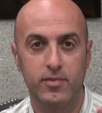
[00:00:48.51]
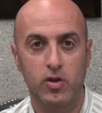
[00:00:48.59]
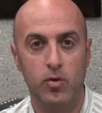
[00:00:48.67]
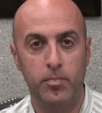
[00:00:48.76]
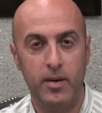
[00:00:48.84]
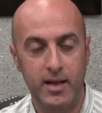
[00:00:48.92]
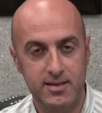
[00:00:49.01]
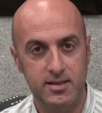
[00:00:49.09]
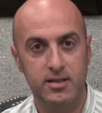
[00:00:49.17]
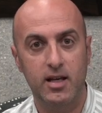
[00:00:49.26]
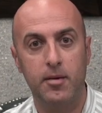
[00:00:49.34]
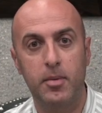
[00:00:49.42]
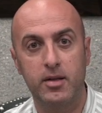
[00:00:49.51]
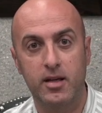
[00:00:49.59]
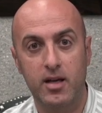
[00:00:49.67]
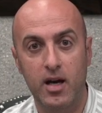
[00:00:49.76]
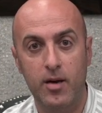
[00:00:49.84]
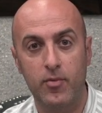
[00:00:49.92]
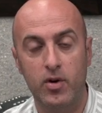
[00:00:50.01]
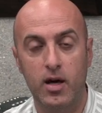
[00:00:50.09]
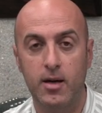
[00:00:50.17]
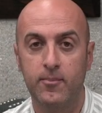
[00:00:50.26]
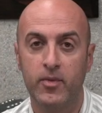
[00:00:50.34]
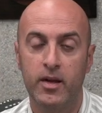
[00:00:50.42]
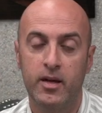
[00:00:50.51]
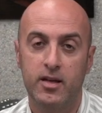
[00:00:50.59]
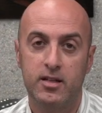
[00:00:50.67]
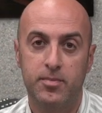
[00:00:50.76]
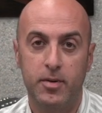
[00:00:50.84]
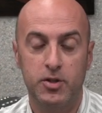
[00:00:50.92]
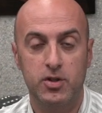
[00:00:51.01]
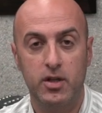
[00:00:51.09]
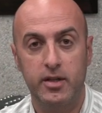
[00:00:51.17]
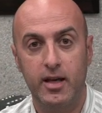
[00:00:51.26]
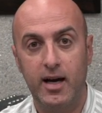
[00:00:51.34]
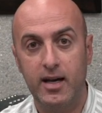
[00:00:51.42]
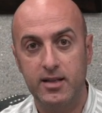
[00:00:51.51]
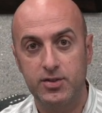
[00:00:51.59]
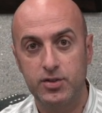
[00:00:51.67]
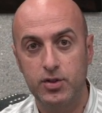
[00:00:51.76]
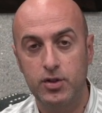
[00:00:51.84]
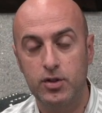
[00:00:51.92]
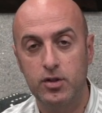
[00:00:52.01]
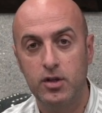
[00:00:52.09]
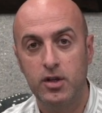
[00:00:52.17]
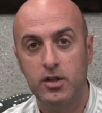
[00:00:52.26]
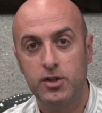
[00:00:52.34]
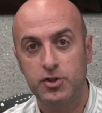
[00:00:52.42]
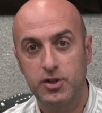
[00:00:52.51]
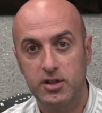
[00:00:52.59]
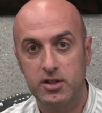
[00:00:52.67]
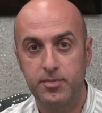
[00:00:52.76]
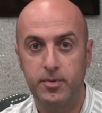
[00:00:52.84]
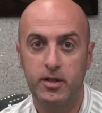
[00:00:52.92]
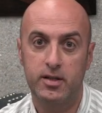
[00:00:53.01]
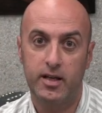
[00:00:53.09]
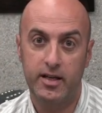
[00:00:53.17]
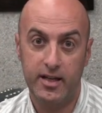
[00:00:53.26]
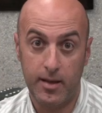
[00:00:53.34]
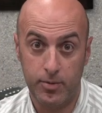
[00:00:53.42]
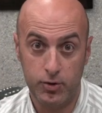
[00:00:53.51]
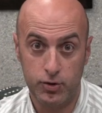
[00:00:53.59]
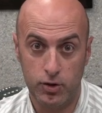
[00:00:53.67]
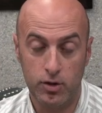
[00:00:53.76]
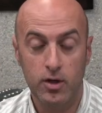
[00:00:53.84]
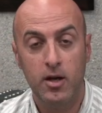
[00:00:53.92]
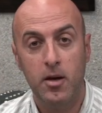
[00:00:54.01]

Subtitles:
complexity about the camera, especially the ISO, shutter speed and aperture.